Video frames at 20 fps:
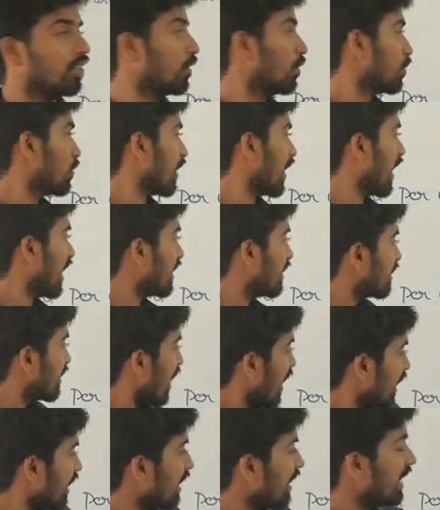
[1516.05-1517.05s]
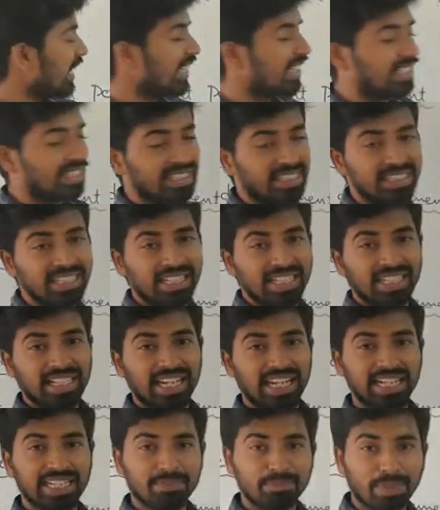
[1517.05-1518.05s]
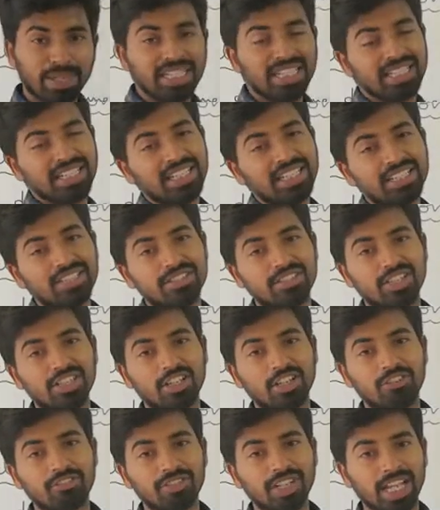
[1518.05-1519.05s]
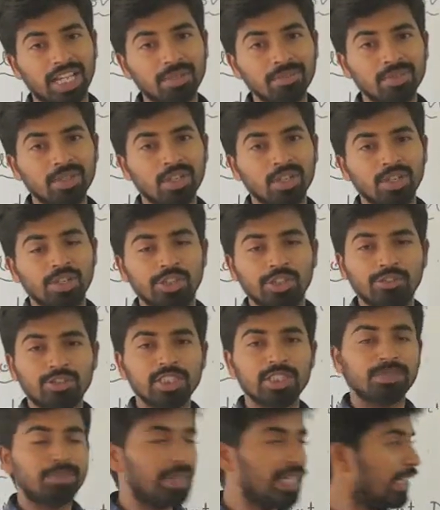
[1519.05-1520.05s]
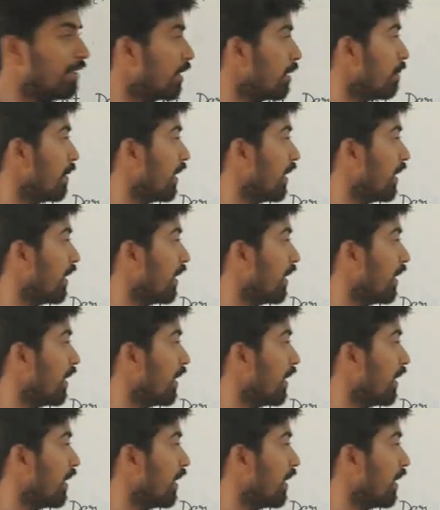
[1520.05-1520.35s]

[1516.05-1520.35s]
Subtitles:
So exactly at particular instant of time, your speed will be